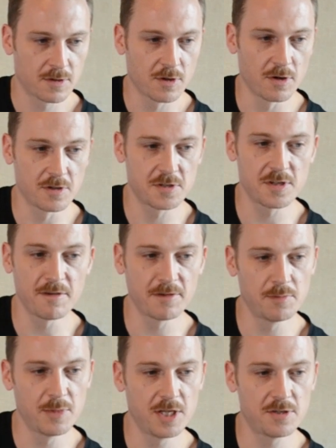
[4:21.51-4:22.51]
chord
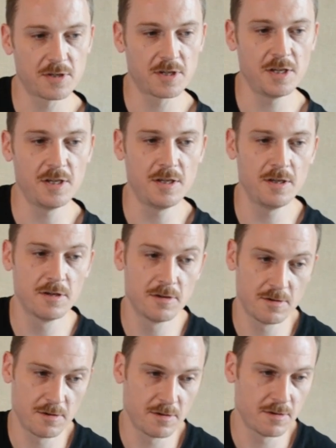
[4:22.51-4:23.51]
7 major key,
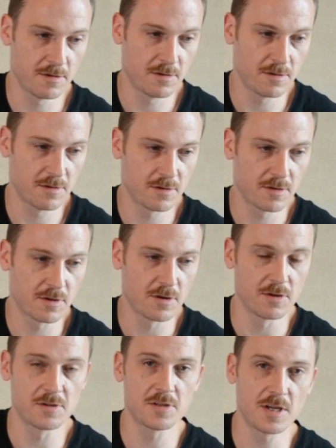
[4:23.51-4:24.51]

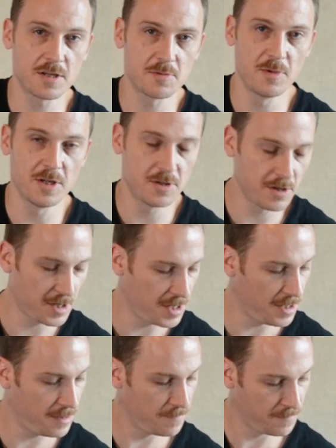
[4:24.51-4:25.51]
chord 6 major
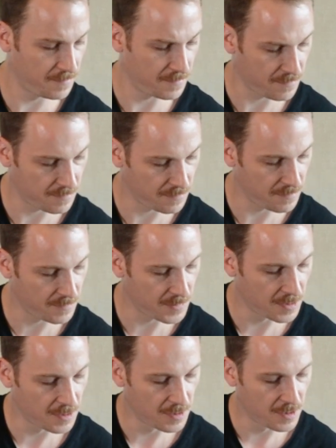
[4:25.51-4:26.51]
key,
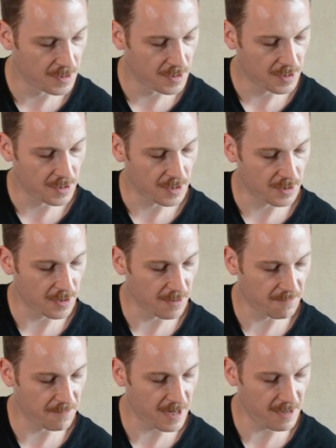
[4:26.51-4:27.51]
and
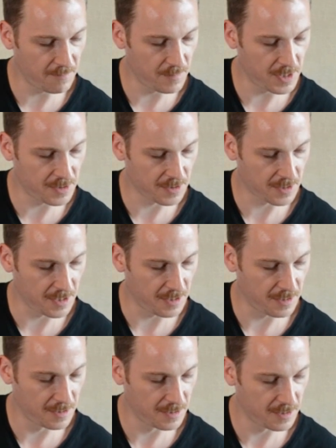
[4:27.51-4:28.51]
chord 5 major
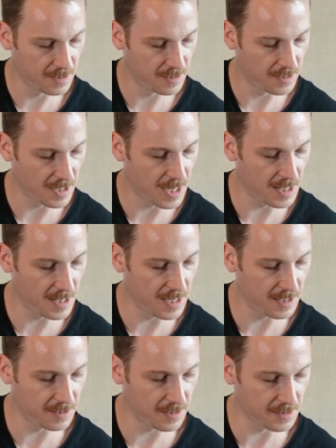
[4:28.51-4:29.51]
key, and
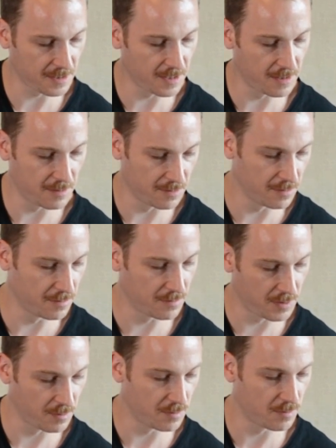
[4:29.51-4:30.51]
then it does a
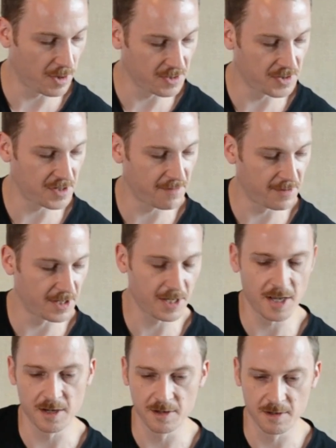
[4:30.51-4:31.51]
little 1-7
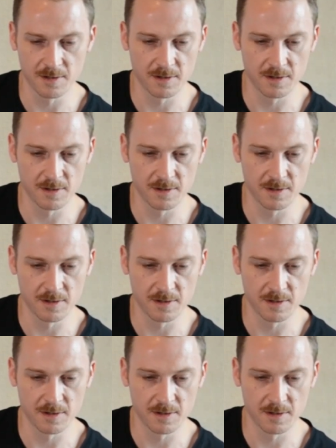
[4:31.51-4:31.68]
again,